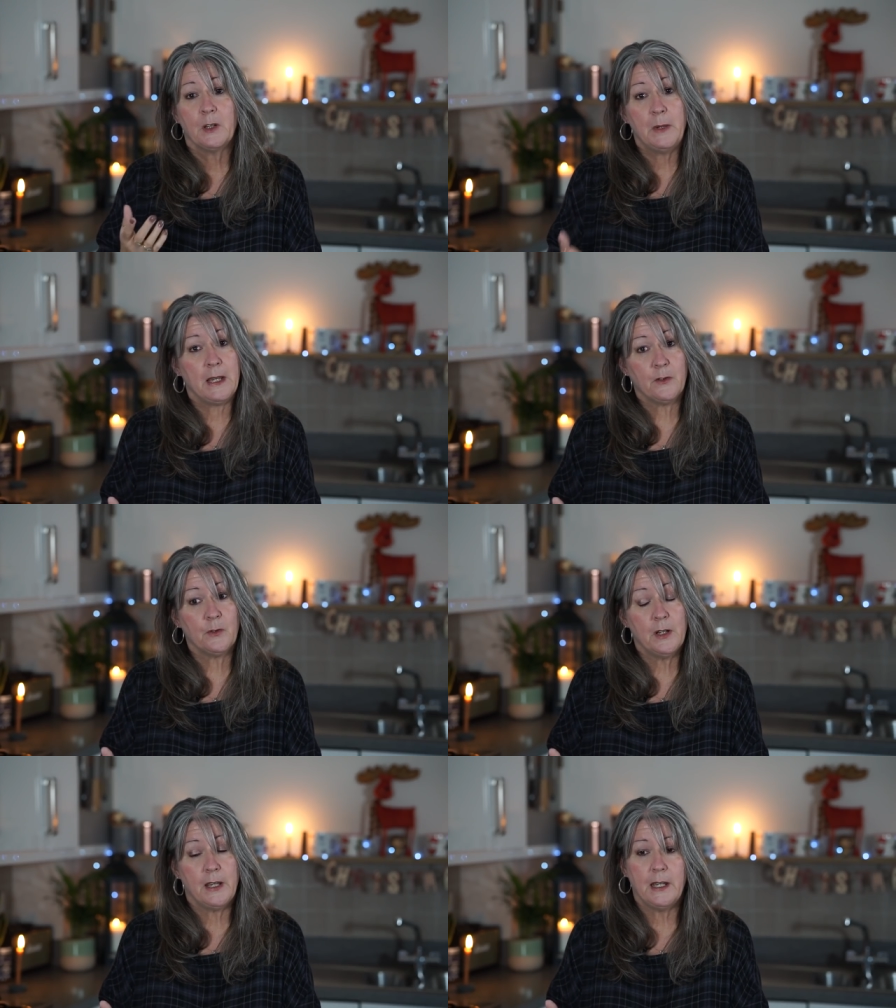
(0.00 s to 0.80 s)
And we had
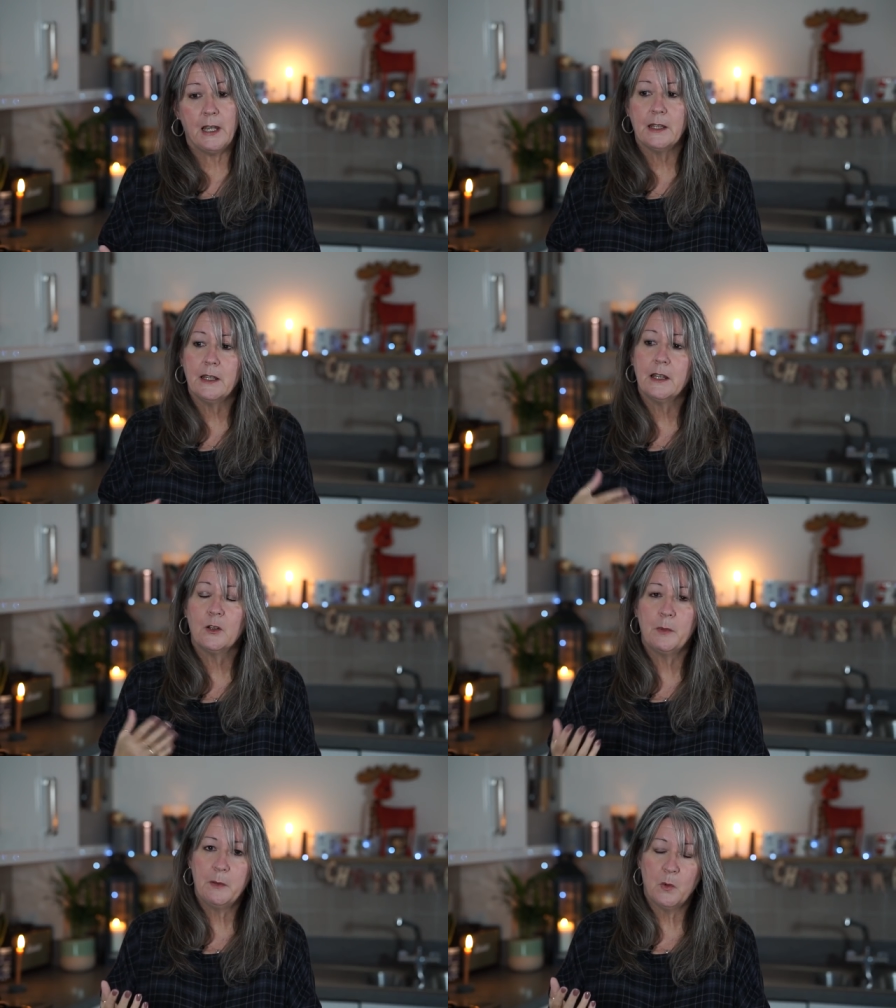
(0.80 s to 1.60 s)
three, and then they
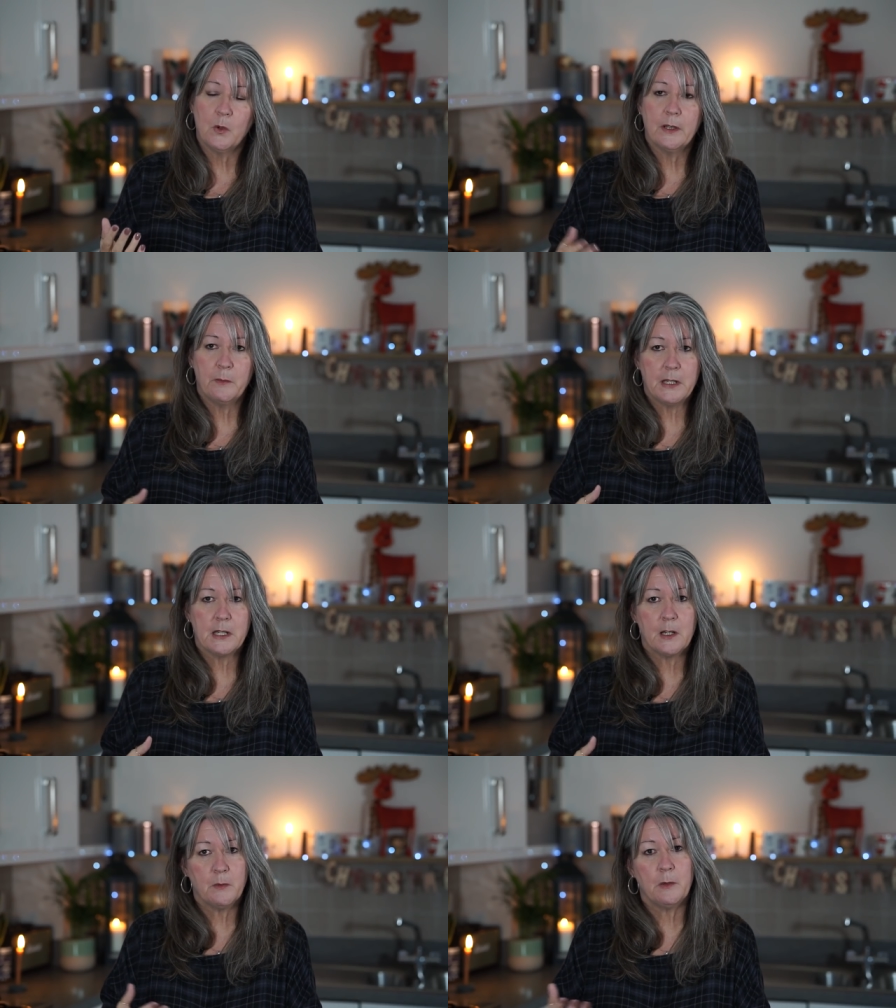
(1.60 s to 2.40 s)
got a bit more, and then we
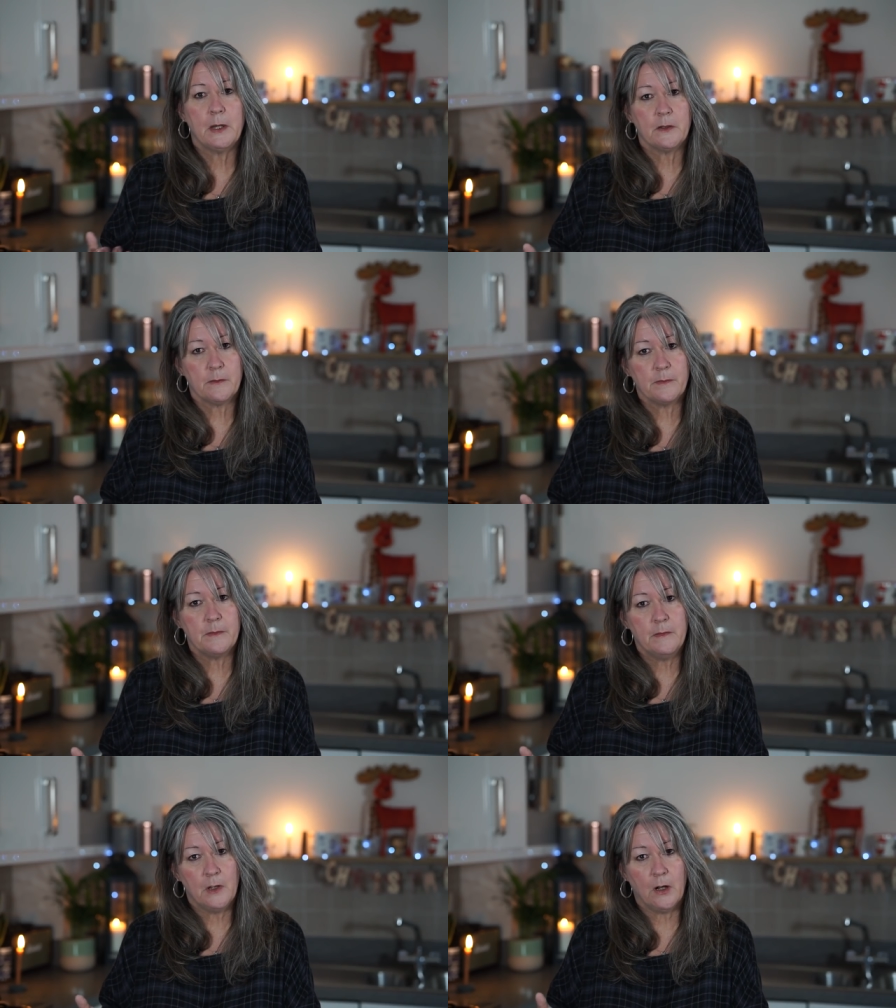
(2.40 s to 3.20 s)
ended up with about
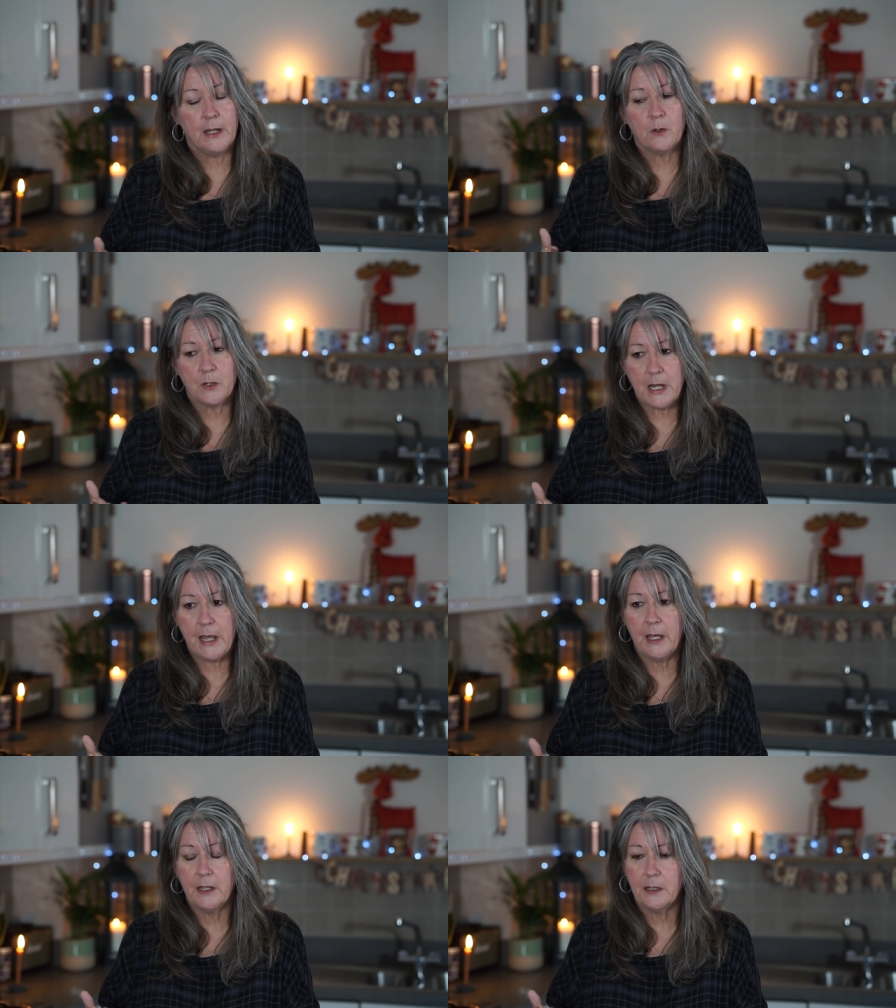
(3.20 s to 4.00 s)
9 or
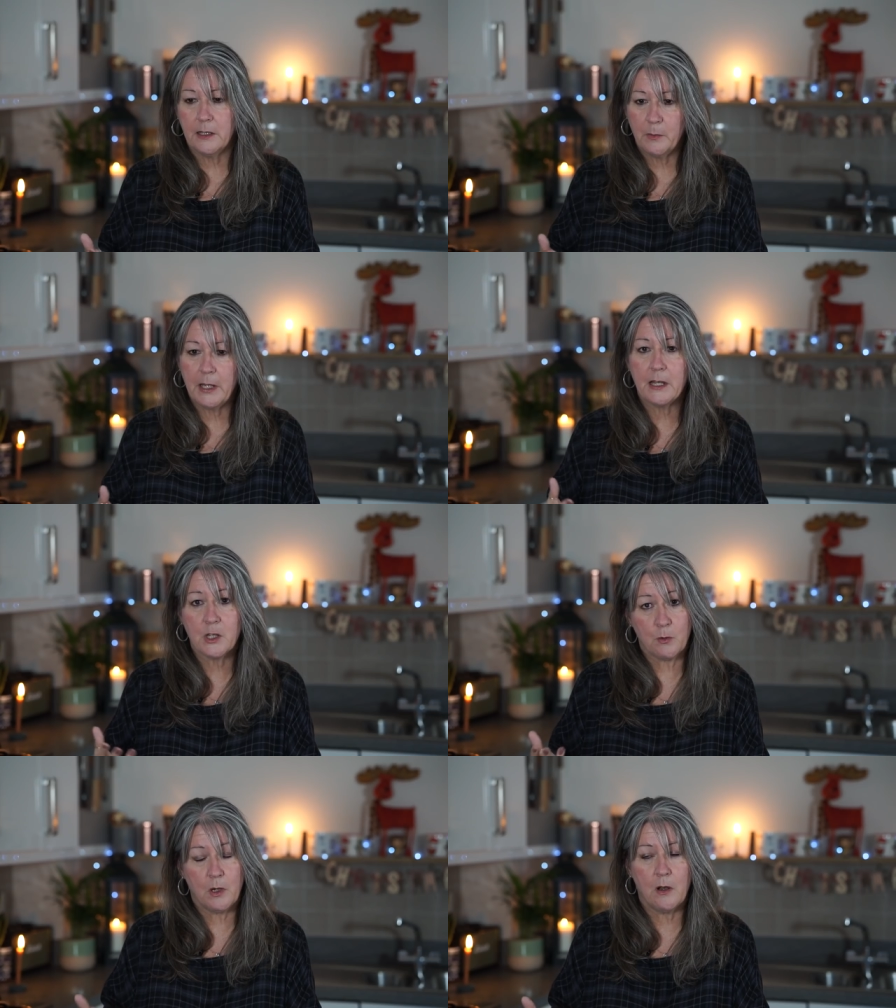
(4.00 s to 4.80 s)
10, and then we had
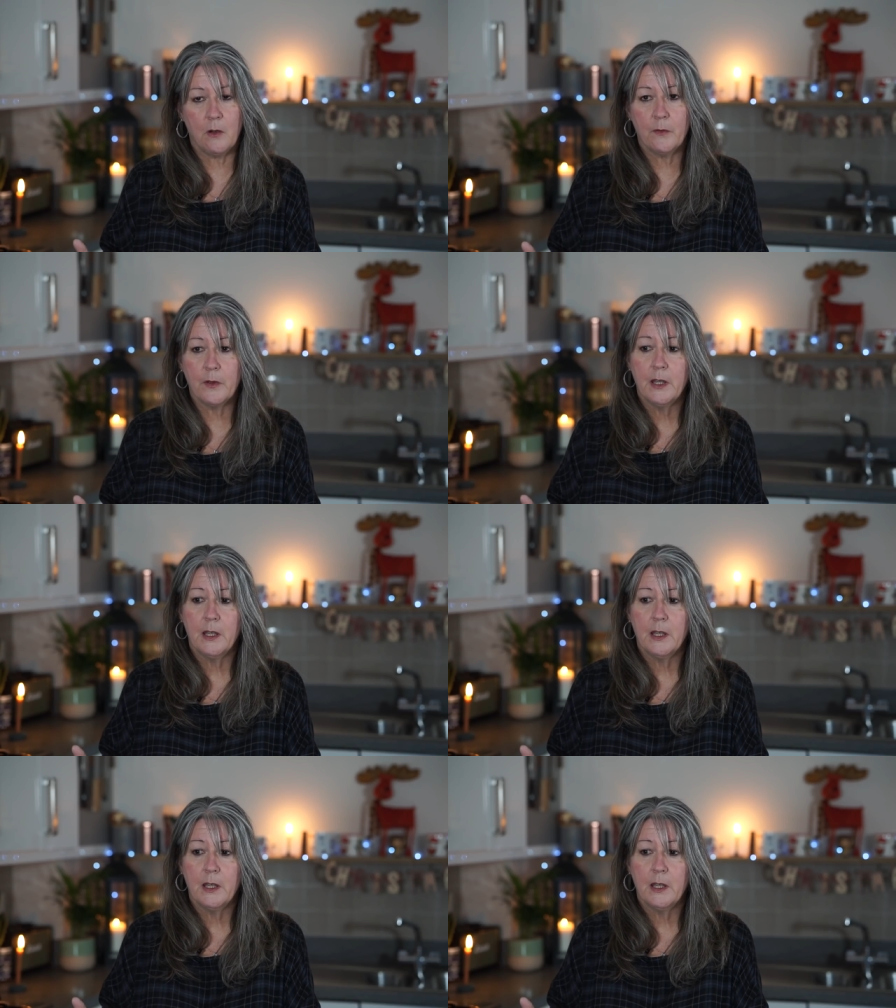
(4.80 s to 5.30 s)
12.